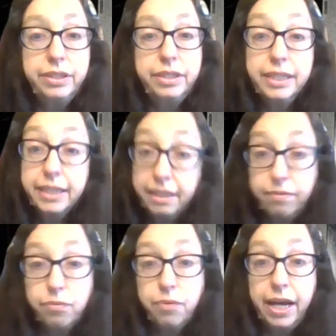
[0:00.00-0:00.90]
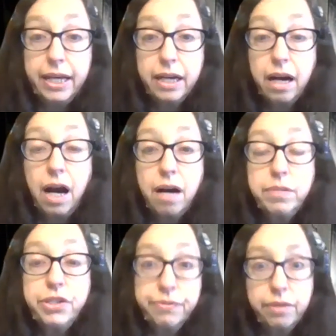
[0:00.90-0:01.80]
to give away? How
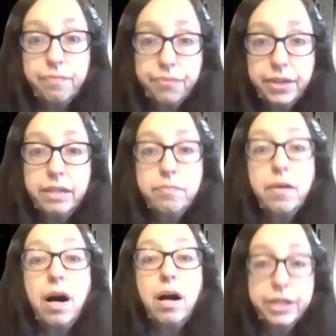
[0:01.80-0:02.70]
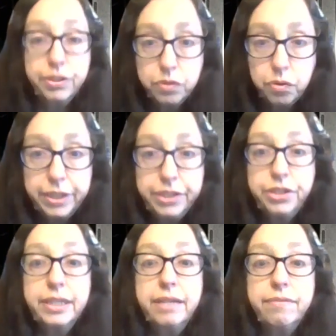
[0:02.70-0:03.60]
much of your freedom are you going
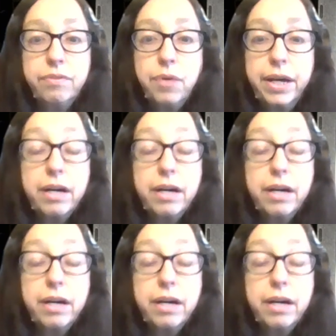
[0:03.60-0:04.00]
to give away?